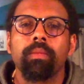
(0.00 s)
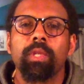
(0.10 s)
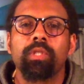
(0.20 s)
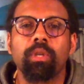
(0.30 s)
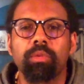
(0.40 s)

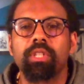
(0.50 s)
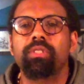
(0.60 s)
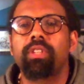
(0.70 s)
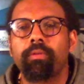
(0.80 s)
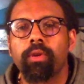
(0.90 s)
Something is
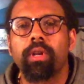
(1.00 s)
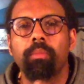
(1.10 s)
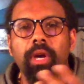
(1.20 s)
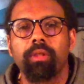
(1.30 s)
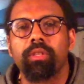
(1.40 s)
different
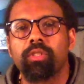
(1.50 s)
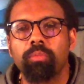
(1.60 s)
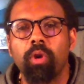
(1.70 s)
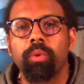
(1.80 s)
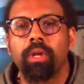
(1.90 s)
about this
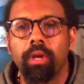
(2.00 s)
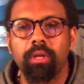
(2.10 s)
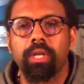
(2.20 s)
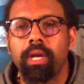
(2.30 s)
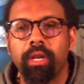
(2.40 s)
moment in
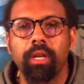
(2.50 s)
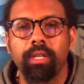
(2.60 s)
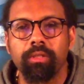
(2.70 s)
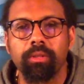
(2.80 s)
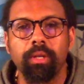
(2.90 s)
our
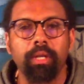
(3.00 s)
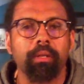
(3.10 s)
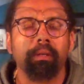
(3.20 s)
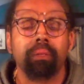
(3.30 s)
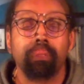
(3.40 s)
history.
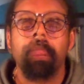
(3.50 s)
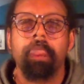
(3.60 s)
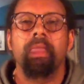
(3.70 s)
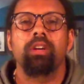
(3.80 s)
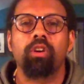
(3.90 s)

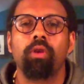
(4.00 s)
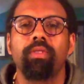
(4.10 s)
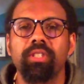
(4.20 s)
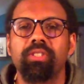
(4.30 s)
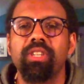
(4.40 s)
COVID
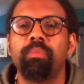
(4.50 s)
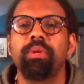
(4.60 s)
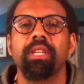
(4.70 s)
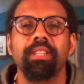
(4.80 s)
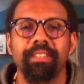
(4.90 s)
is
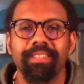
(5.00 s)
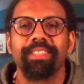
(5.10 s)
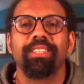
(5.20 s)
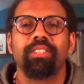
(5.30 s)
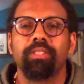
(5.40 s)
deepening
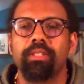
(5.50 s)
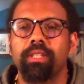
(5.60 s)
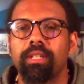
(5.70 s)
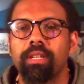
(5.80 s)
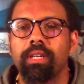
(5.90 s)

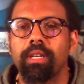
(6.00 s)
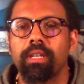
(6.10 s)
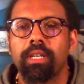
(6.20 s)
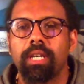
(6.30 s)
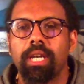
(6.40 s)
the
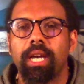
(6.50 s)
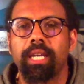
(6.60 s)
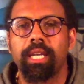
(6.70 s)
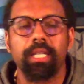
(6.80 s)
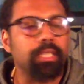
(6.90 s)

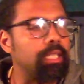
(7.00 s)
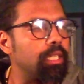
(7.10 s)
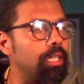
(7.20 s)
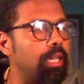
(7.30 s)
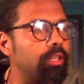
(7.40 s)

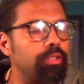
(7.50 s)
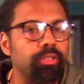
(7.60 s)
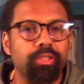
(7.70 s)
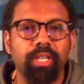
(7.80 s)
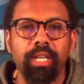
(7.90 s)
the
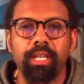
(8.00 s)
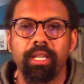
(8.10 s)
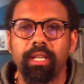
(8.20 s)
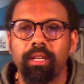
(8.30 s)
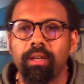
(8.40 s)

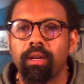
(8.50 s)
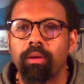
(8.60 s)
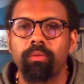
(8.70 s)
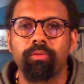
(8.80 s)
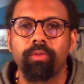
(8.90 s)
understanding
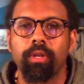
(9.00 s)
of